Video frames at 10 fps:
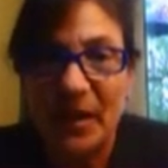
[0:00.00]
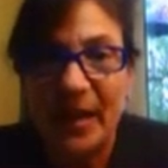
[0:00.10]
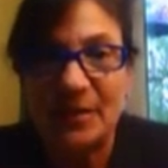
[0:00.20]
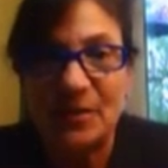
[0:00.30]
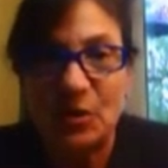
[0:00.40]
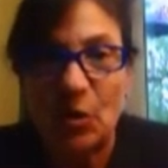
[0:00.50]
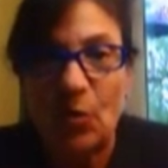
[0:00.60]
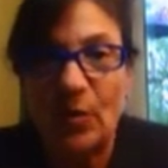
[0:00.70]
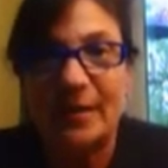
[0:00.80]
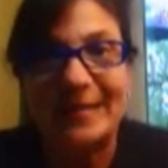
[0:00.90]
And
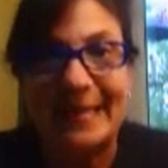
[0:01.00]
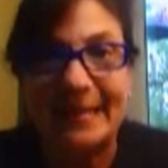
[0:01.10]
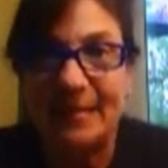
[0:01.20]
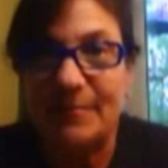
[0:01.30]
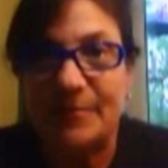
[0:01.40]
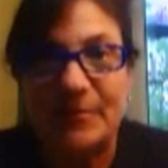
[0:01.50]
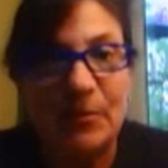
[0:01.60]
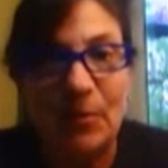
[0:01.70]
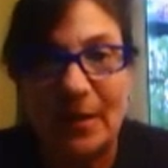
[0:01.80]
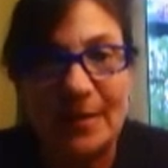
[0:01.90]
so, in
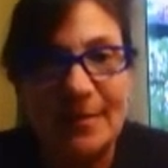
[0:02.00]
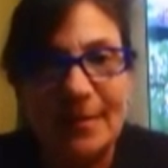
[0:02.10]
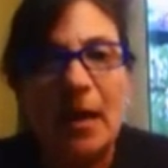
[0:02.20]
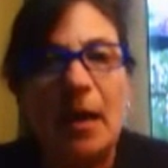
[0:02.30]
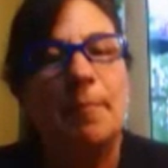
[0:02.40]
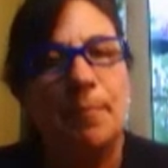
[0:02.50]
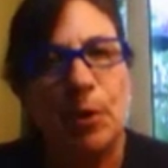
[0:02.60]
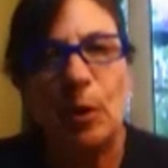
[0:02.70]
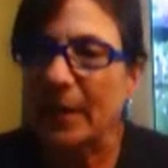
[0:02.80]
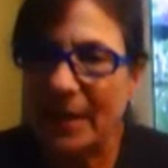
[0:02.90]
1951,
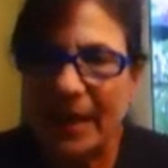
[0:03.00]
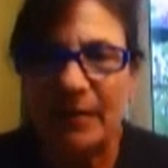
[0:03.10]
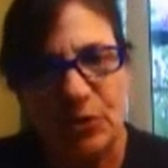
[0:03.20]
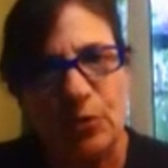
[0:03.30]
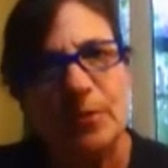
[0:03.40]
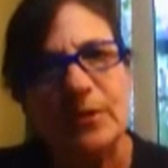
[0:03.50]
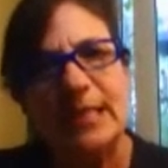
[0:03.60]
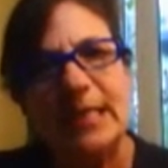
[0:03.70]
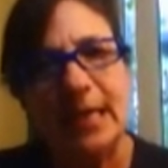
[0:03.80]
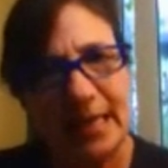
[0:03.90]
Berman gave
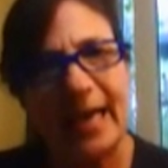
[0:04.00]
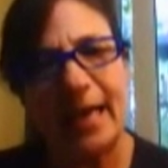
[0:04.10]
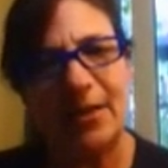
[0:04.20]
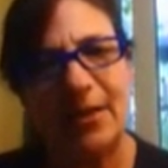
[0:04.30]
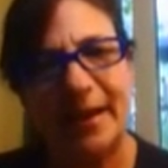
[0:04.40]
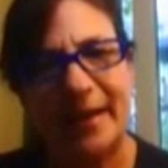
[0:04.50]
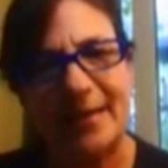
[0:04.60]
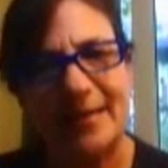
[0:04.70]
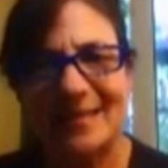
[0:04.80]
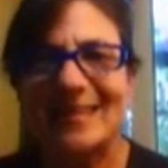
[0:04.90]
Duberstein a
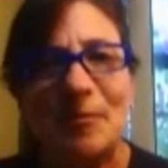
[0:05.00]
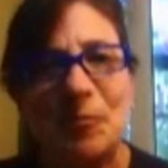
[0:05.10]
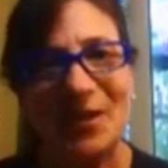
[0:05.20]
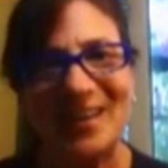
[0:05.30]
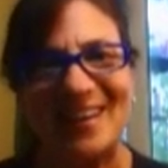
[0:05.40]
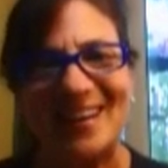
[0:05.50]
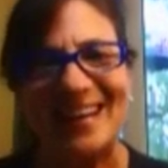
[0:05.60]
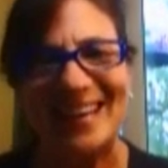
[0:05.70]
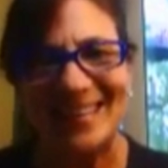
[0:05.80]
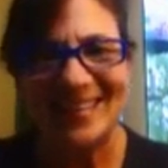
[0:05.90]
Cadillac. What a
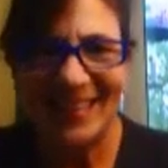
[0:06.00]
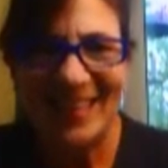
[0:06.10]
guy!